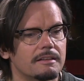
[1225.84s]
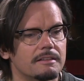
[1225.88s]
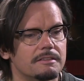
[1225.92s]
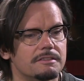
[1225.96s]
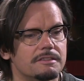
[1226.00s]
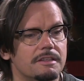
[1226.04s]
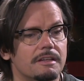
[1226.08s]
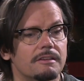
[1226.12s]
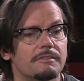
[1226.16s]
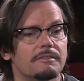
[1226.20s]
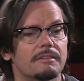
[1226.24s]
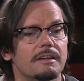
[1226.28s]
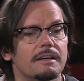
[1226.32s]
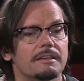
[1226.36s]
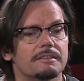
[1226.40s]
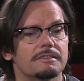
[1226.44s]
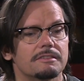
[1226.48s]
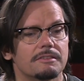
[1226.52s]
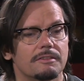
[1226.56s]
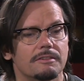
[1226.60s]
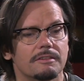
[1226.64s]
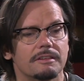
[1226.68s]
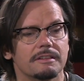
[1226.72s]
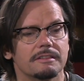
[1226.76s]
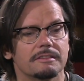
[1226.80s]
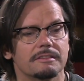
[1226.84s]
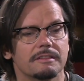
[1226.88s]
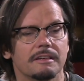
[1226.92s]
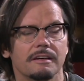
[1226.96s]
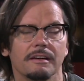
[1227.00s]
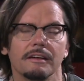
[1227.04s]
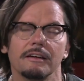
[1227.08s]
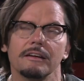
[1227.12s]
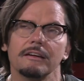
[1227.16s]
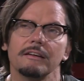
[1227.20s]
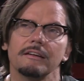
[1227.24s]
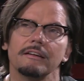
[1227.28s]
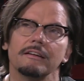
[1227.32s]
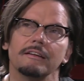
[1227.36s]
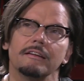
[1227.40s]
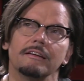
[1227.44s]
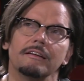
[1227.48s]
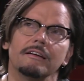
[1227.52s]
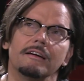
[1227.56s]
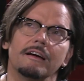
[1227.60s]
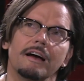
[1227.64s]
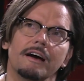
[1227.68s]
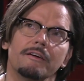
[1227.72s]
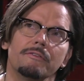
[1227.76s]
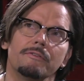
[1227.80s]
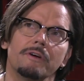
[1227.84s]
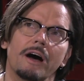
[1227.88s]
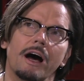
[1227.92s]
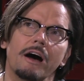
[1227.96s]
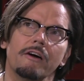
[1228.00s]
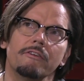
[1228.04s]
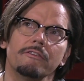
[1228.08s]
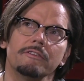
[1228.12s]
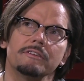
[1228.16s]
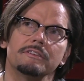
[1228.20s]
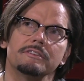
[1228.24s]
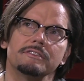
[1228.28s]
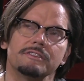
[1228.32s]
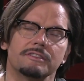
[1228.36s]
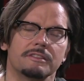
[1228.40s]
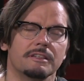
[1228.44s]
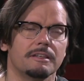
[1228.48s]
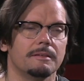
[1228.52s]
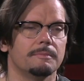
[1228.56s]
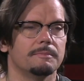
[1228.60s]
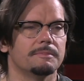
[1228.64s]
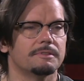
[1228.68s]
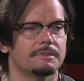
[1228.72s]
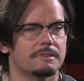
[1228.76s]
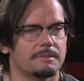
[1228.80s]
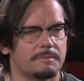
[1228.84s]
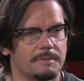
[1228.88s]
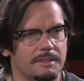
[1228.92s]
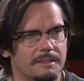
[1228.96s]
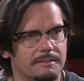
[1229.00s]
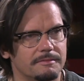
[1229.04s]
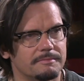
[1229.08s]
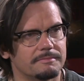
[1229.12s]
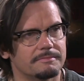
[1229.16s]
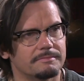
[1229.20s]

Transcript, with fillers: in generalized stories of how it seems to me.